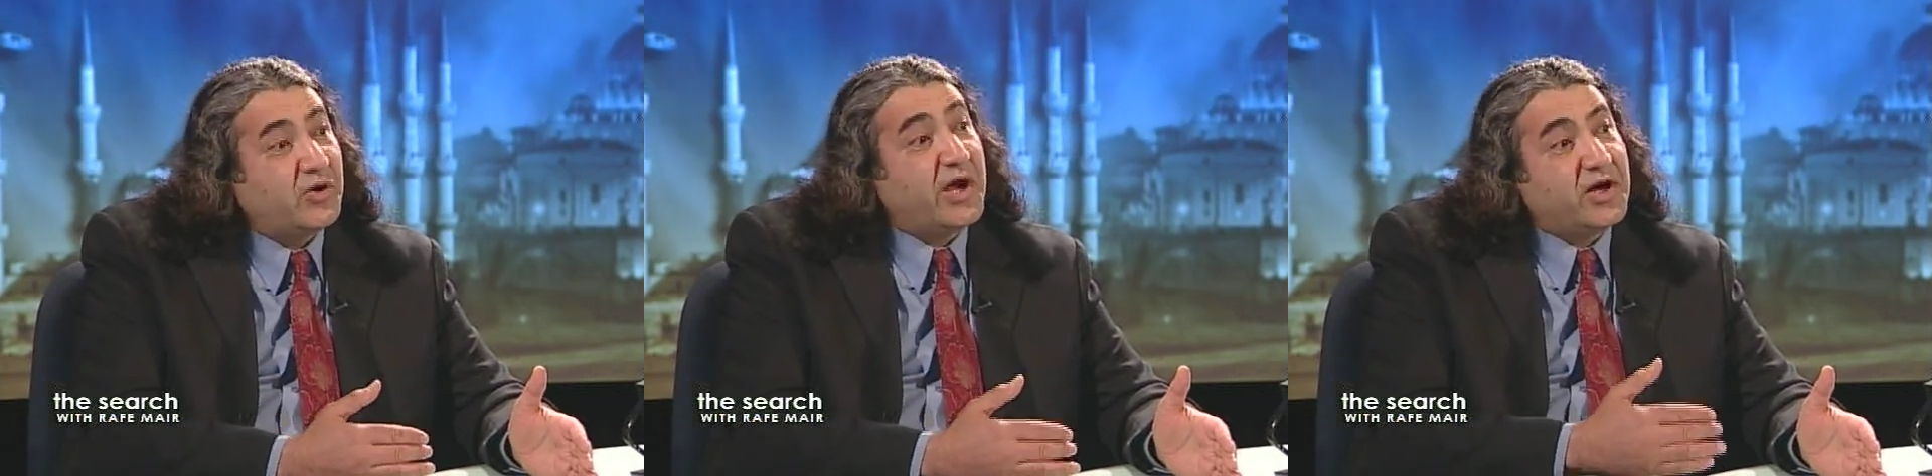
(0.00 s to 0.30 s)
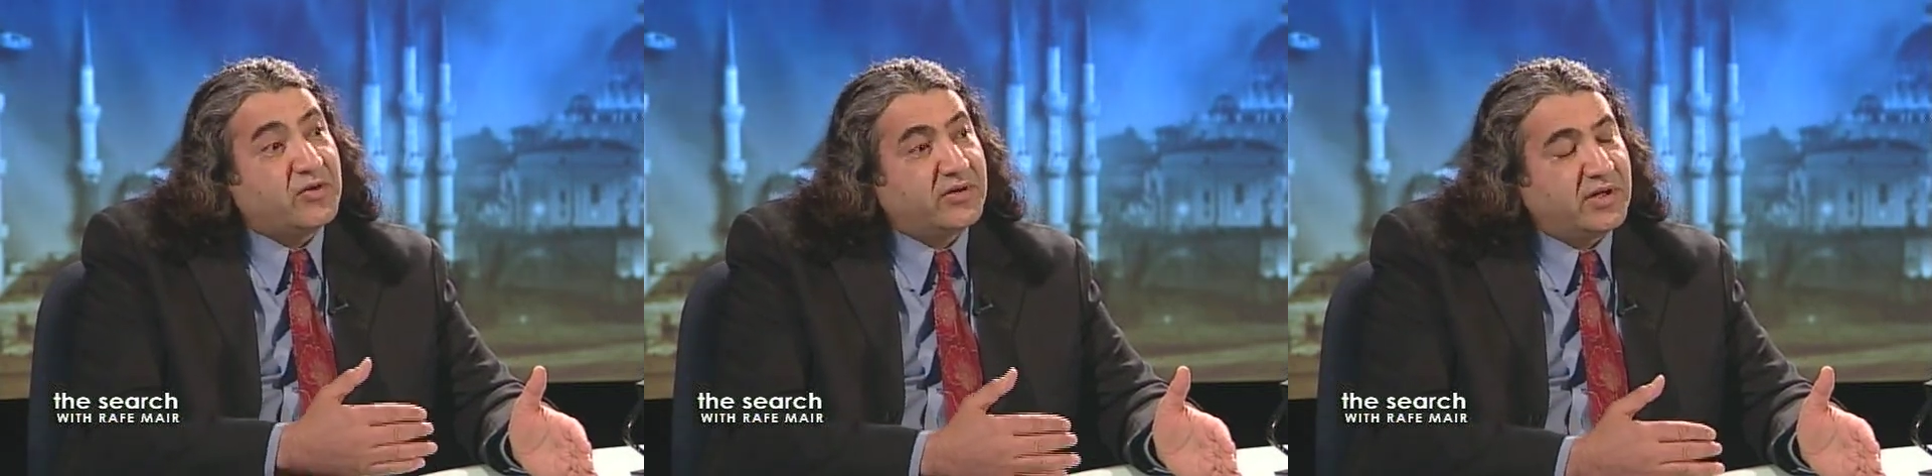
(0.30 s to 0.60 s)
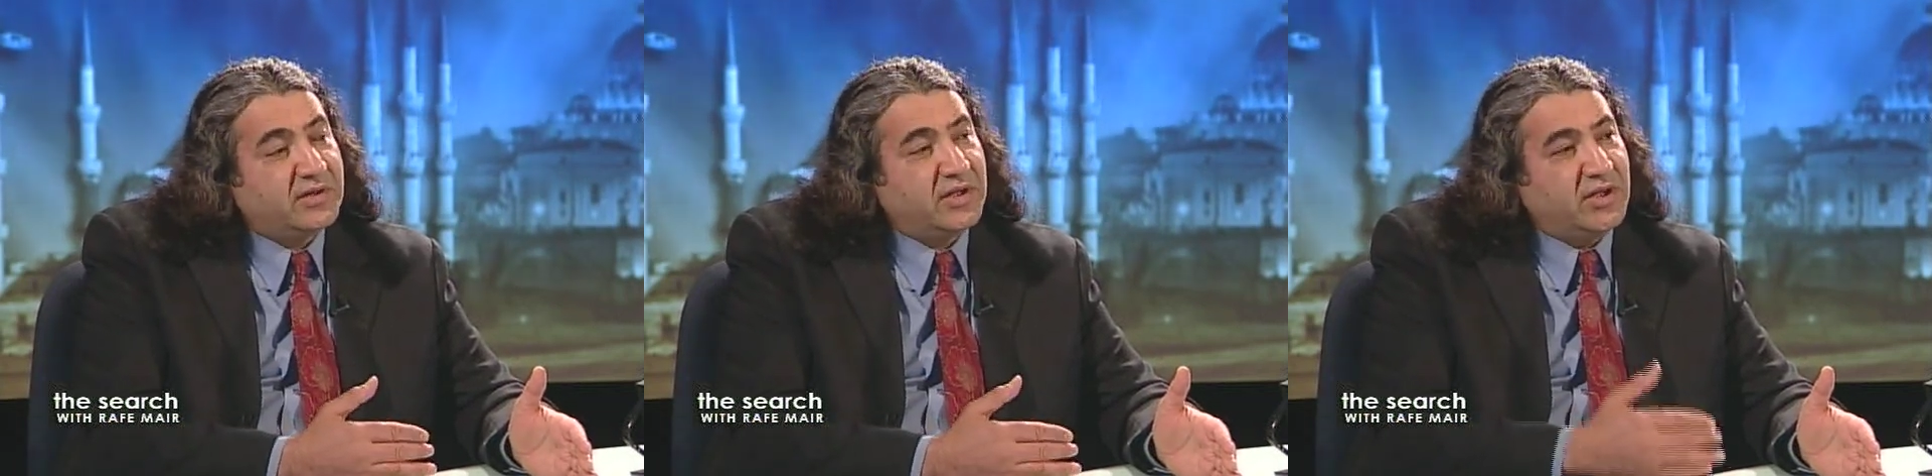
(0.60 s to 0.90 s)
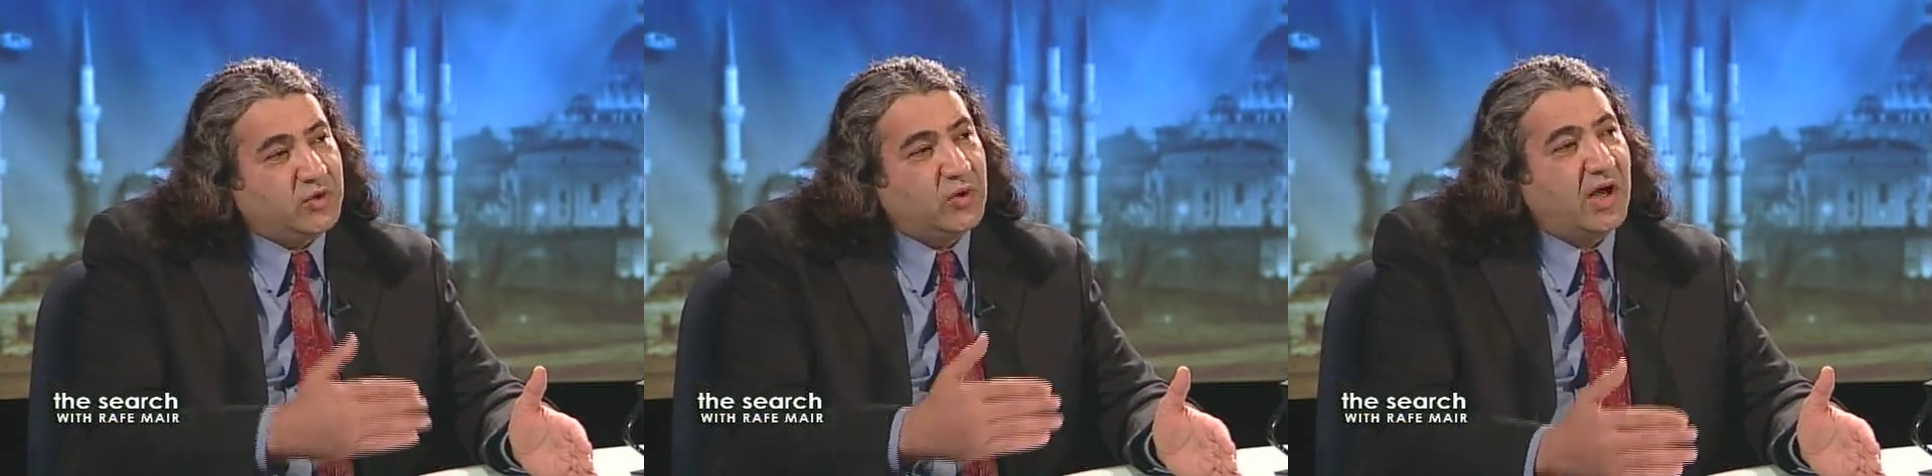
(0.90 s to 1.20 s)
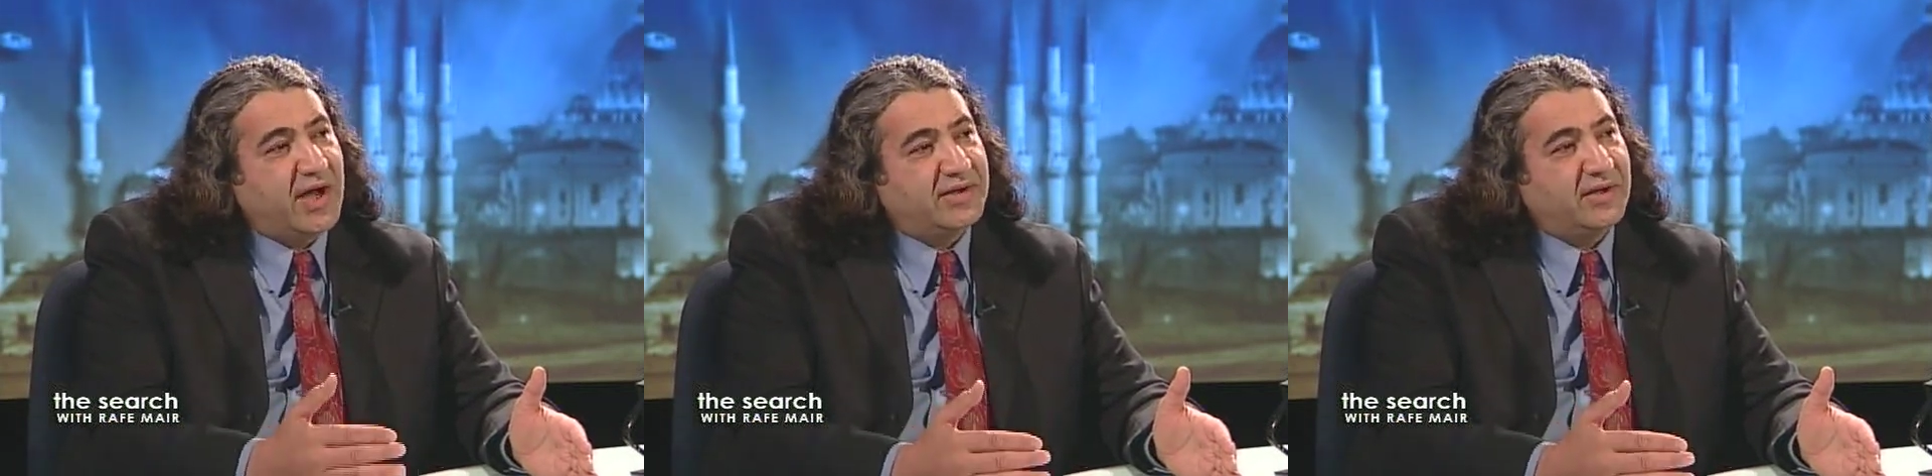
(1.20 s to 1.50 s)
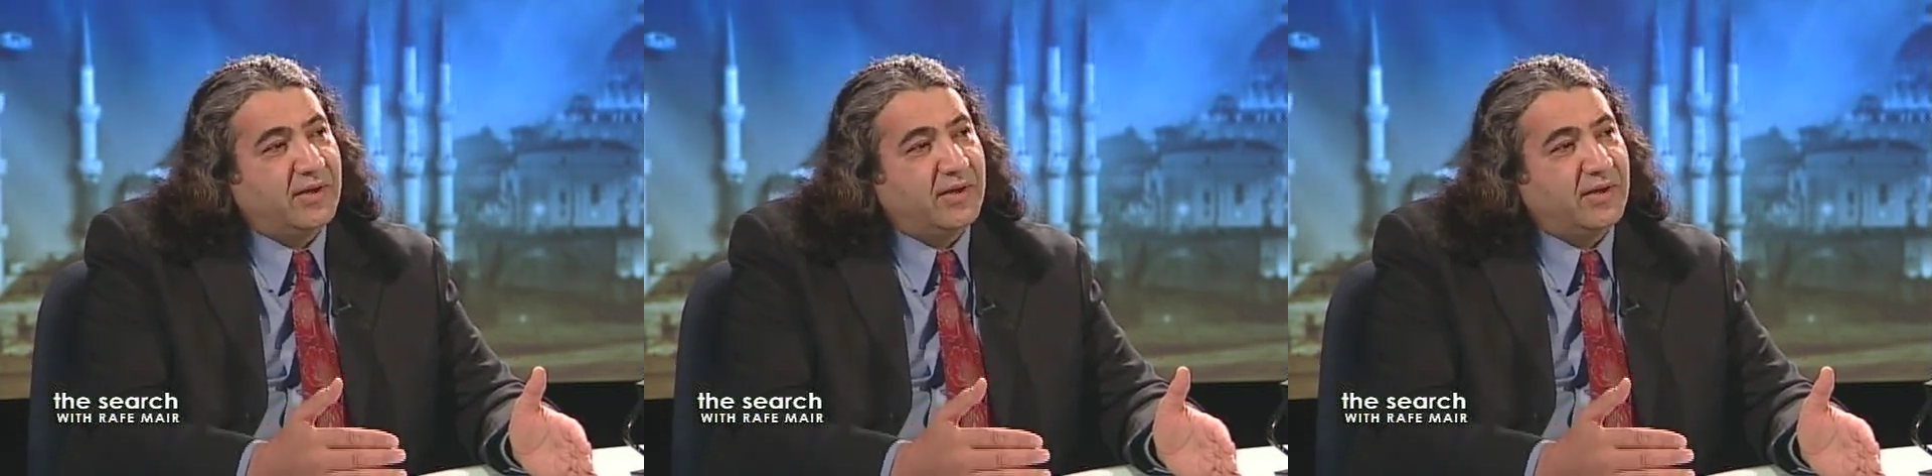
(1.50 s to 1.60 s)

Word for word: or ignorant into light.